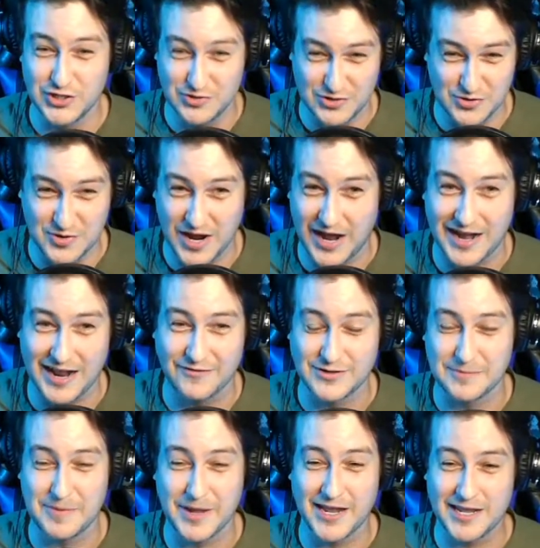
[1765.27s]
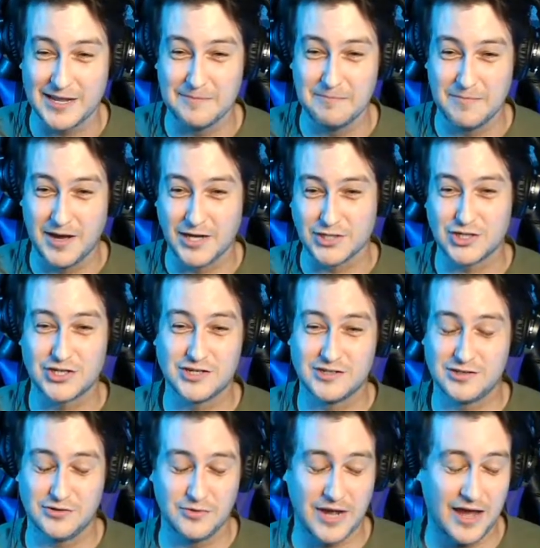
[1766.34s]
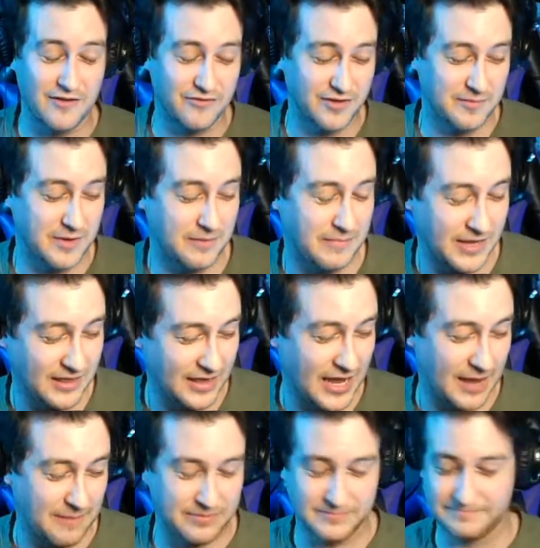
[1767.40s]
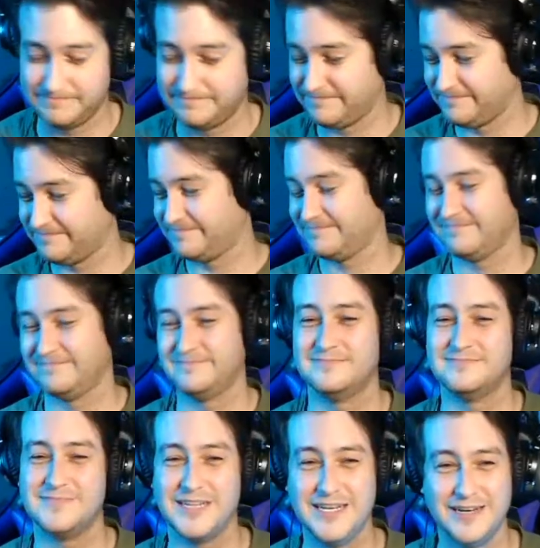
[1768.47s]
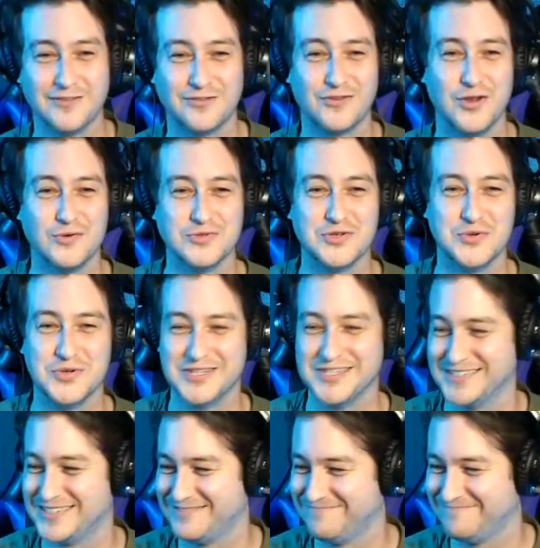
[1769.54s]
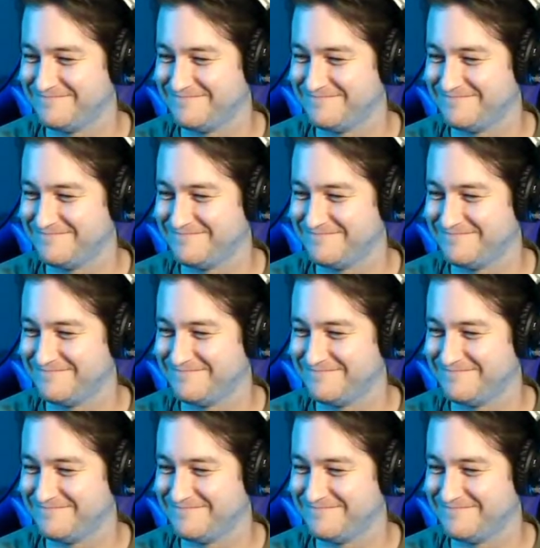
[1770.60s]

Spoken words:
You do not have to pay him much to have him on my lap. Edith knows who it is.